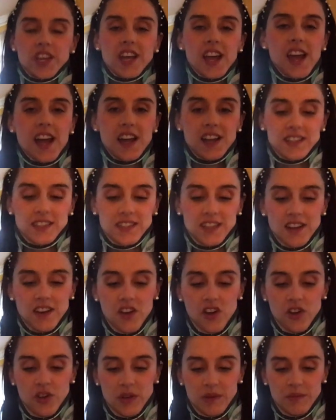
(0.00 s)
has an
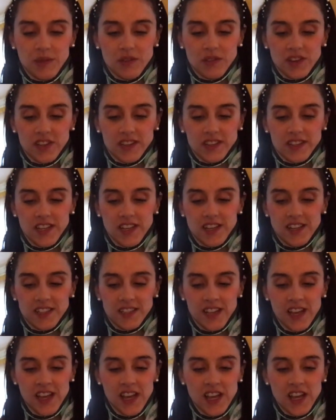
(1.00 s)
autoimmune disease.
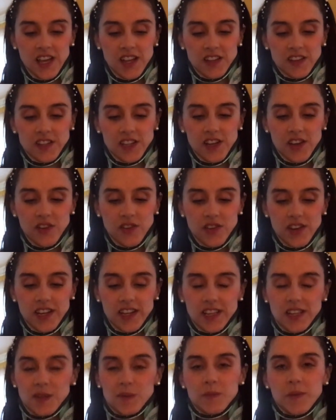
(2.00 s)
So
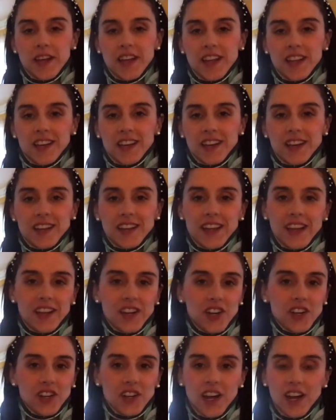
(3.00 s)
it's been like
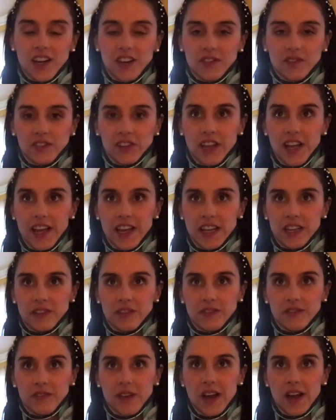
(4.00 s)
her kind of
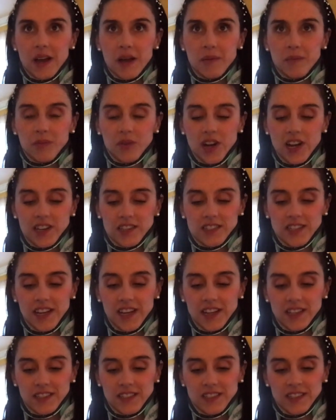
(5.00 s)
life
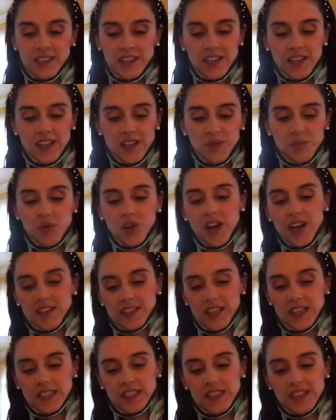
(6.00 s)

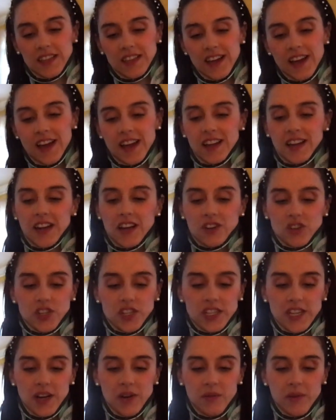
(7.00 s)
processing that and how she
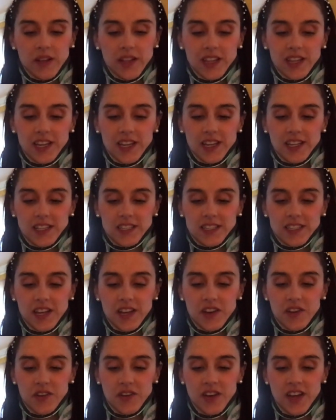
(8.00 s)
dealt with it.
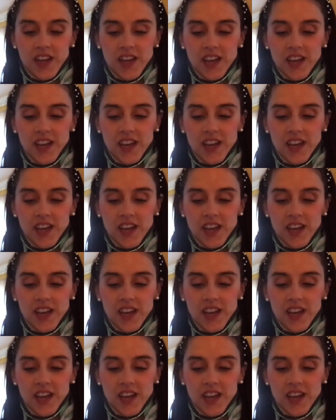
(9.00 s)
So